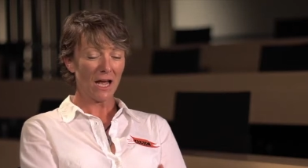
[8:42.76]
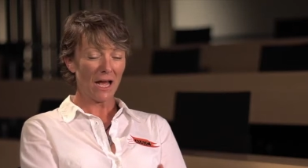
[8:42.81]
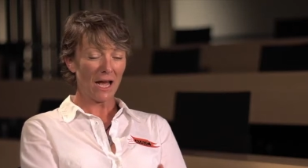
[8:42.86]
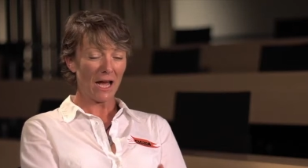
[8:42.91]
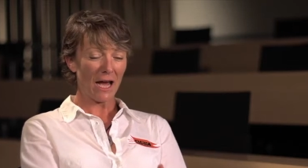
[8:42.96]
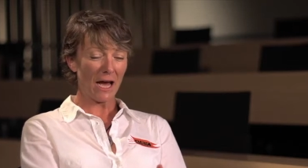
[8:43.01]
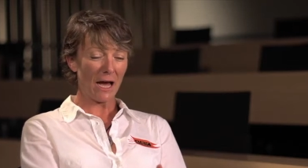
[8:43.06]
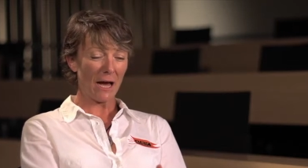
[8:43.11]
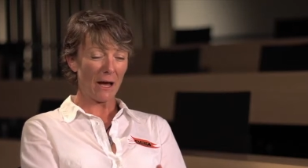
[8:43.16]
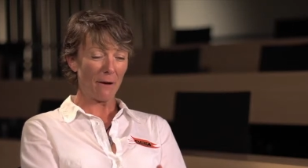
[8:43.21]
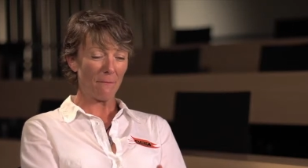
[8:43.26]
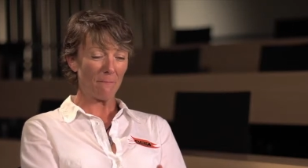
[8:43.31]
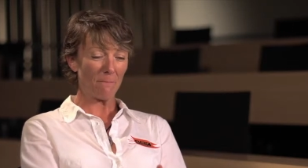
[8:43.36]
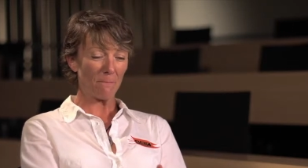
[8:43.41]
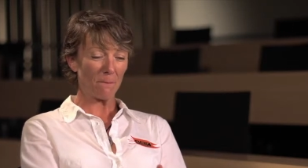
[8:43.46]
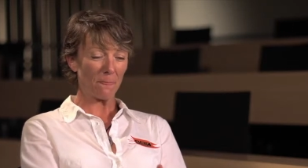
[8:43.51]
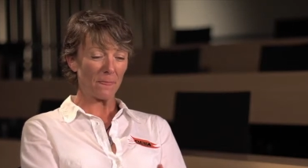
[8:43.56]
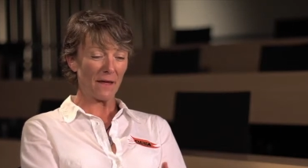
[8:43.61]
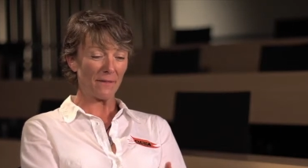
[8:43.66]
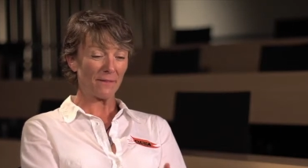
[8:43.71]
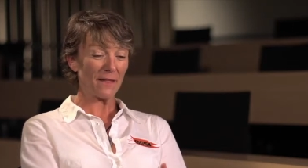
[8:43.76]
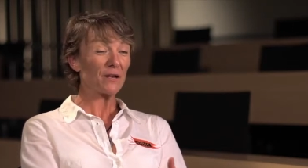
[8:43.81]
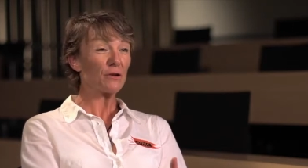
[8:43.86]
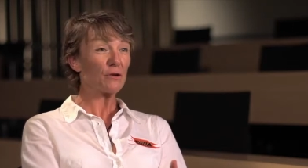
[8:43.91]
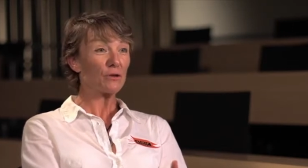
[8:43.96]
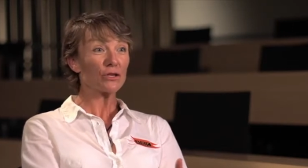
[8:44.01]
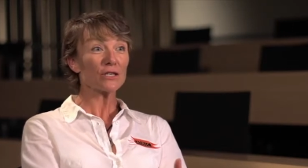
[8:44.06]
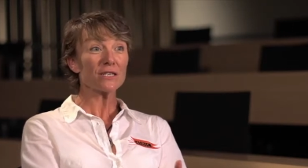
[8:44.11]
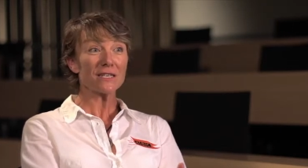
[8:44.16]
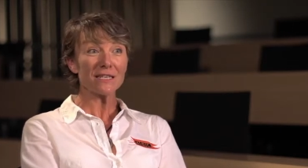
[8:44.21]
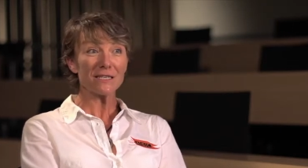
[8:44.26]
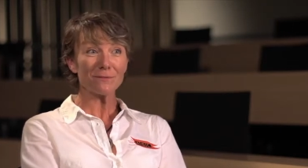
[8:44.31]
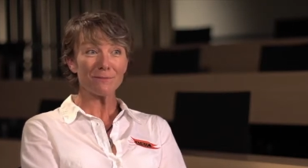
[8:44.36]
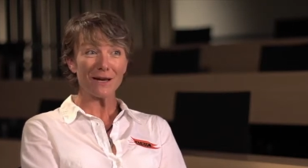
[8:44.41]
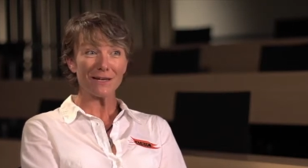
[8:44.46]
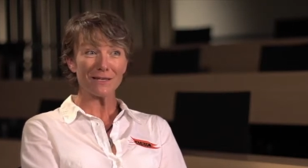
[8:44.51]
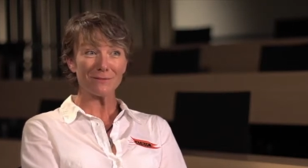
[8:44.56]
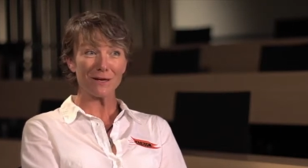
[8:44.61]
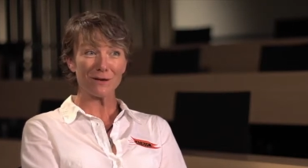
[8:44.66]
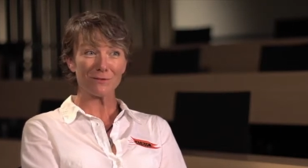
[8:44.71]
and then you just
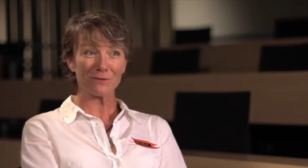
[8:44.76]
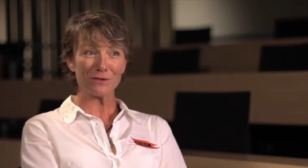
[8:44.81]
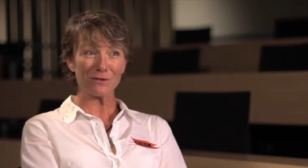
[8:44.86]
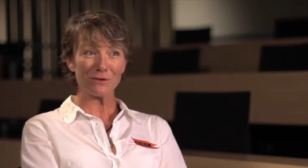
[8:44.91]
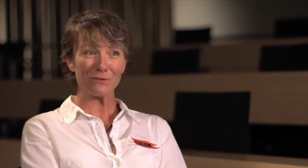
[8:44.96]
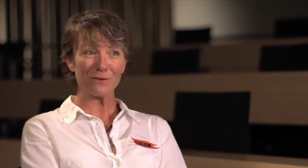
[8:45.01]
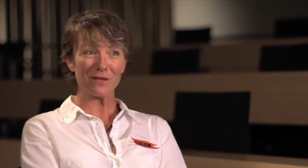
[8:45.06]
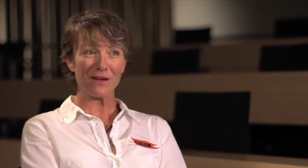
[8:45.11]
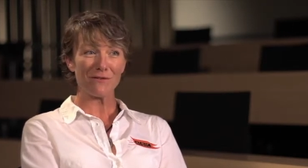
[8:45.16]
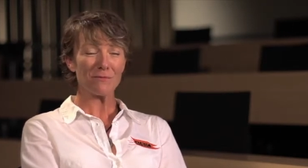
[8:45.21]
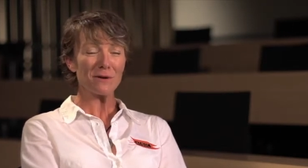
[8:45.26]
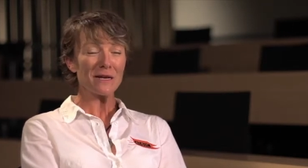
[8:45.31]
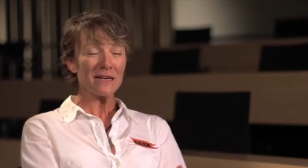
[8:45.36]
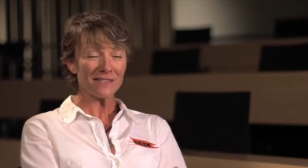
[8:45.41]
expect to be able to do it with everybody.